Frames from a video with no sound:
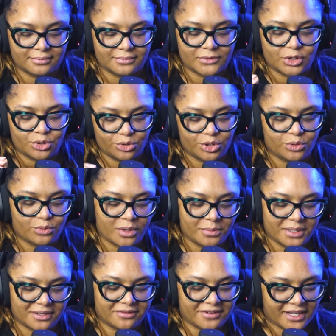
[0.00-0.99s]
Do you want
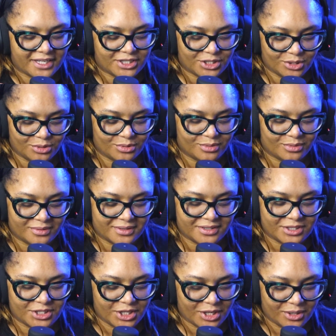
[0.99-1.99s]
me to fight you?
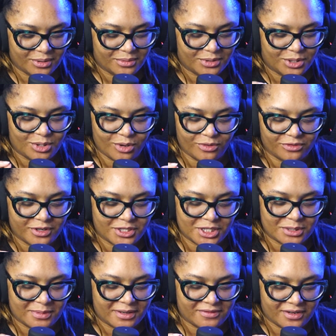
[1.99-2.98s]
Show. You know
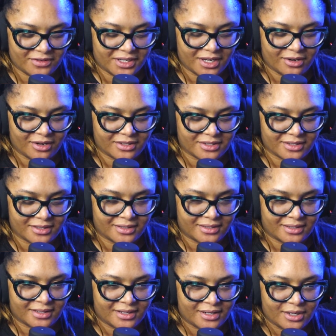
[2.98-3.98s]
Frenchie's my favorite character.
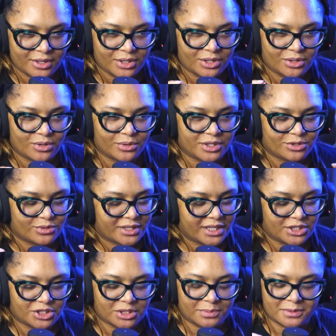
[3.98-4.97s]
You know this
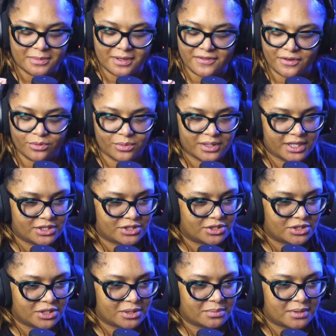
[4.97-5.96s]
relationship is my favorite
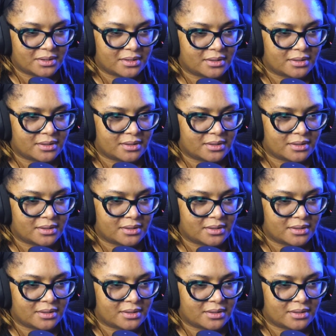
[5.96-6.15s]
relationship.